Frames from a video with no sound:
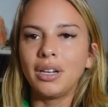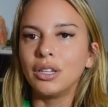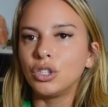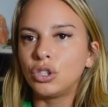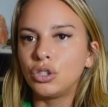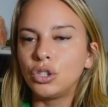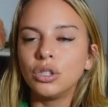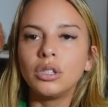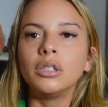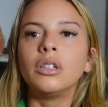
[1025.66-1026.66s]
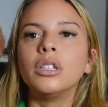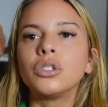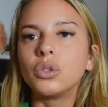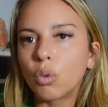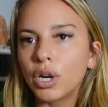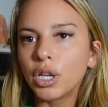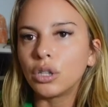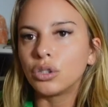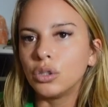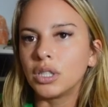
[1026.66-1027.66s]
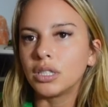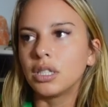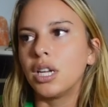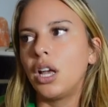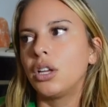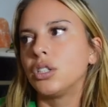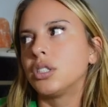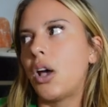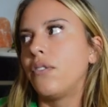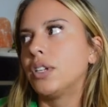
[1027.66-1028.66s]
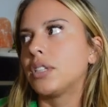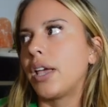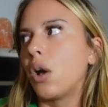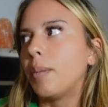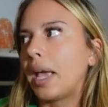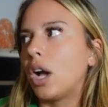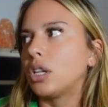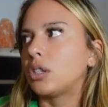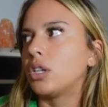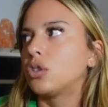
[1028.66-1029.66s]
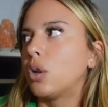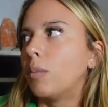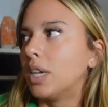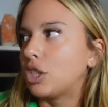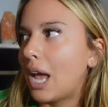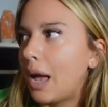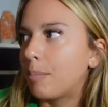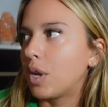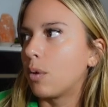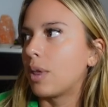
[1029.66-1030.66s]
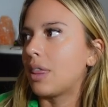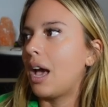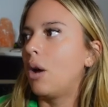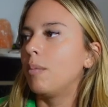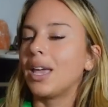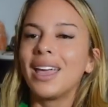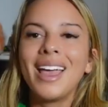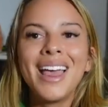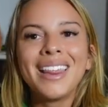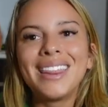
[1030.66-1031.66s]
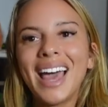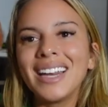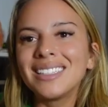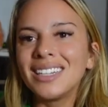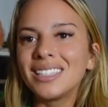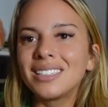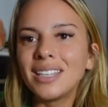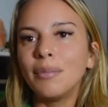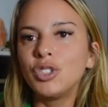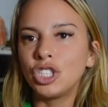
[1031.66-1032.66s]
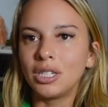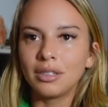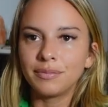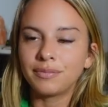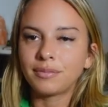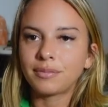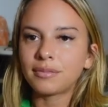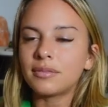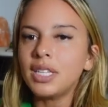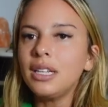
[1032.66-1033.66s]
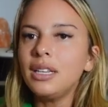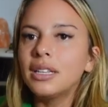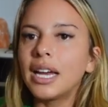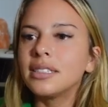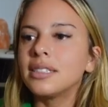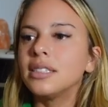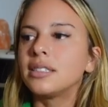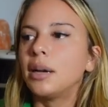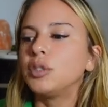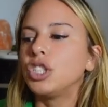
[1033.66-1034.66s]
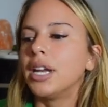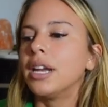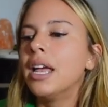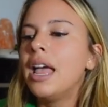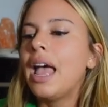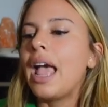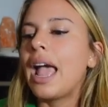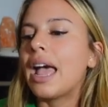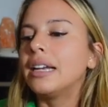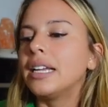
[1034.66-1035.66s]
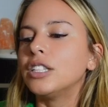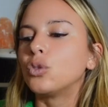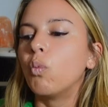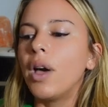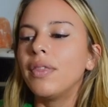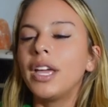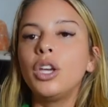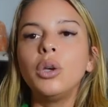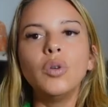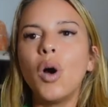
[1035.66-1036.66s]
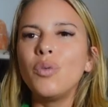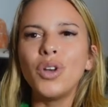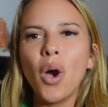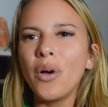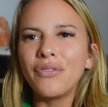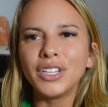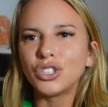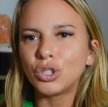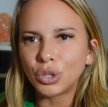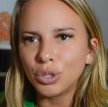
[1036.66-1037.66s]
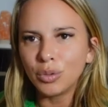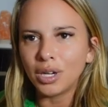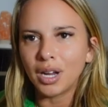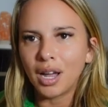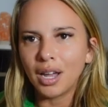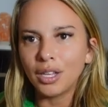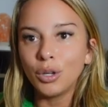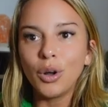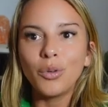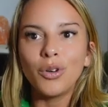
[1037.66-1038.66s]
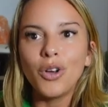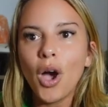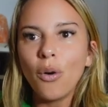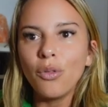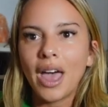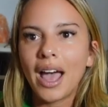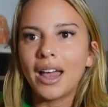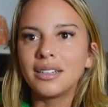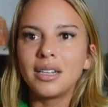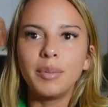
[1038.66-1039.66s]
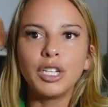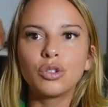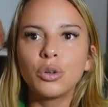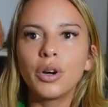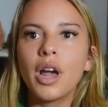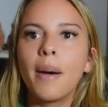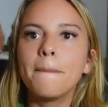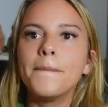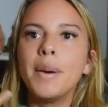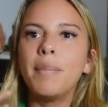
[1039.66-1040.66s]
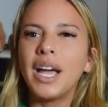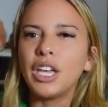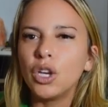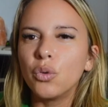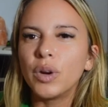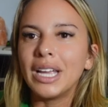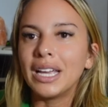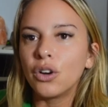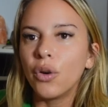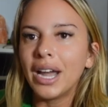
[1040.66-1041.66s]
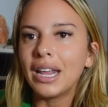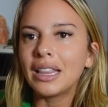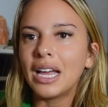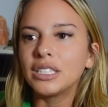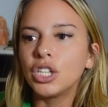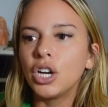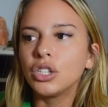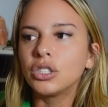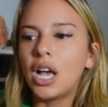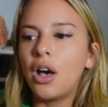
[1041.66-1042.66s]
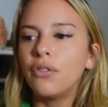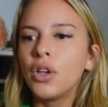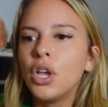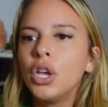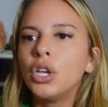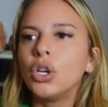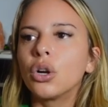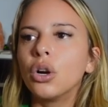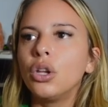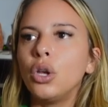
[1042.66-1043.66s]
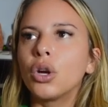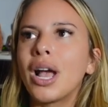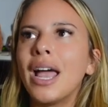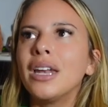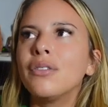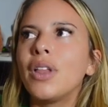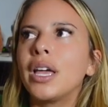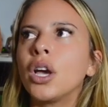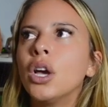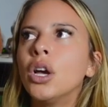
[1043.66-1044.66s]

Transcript: and the story you're choosing to tell yourself is like, oh my gosh, they're so much happier without me. That is an assumption. That is an assumption. And it's one that you don't know if it's true or not. You don't know that to be true or not. But by you reiterating that to yourself, you're kind of like